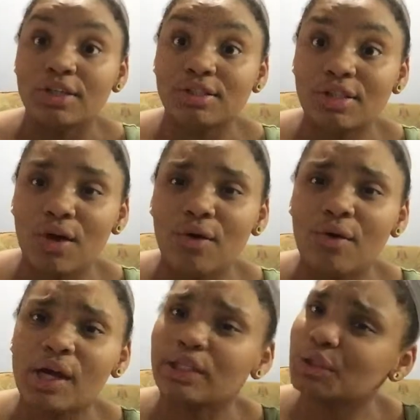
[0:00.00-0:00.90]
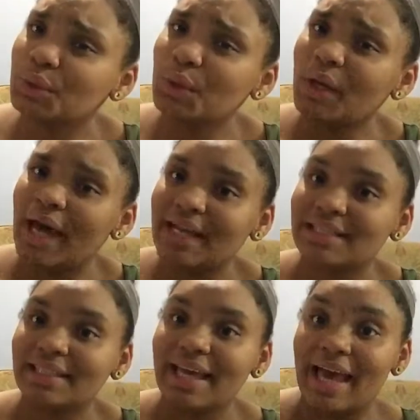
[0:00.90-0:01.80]
So her school
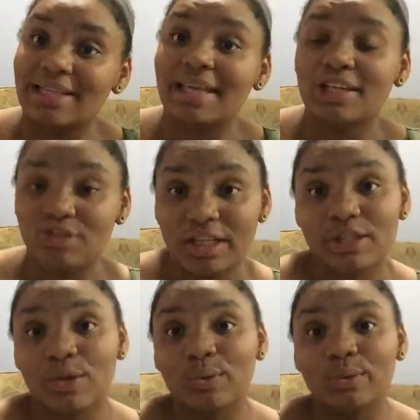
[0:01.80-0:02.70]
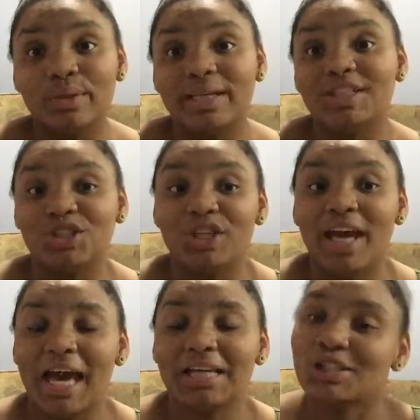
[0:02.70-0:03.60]
actually has a dress code. She
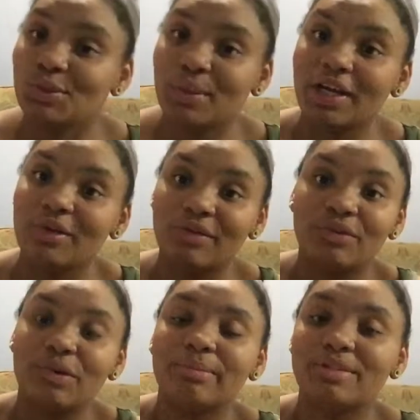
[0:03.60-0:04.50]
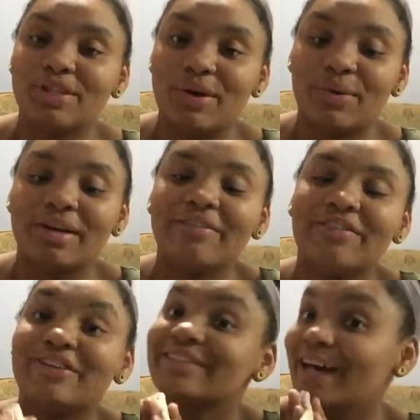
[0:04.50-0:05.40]
has to wear uniforms. So her
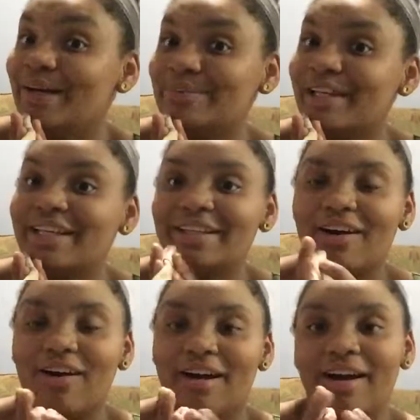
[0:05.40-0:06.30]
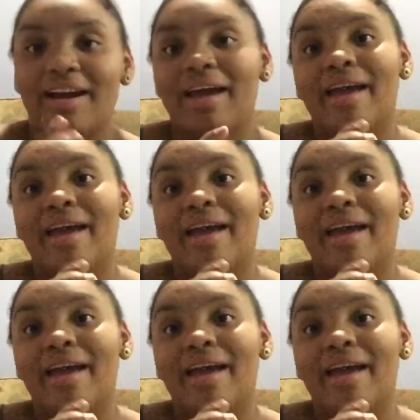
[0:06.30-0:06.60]
first object are